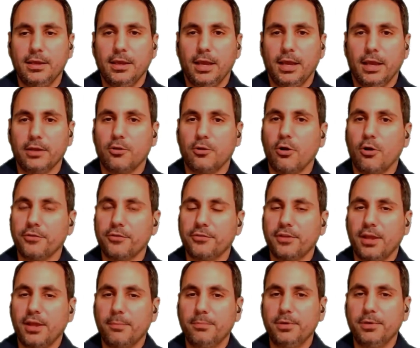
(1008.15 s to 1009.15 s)
and causing
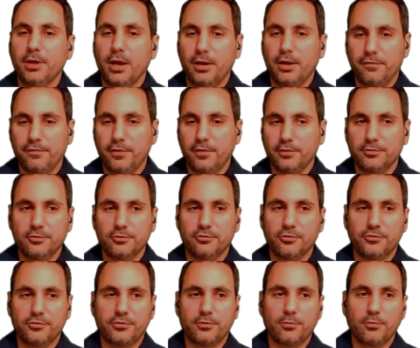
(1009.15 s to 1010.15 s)
that BI file to
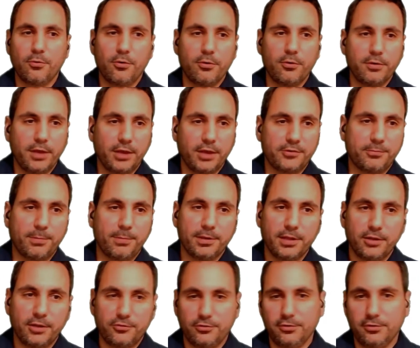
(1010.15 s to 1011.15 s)
just grow
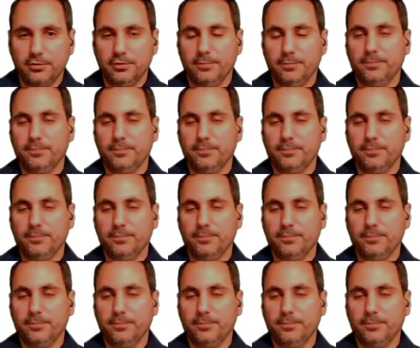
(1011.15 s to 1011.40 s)
exponentially.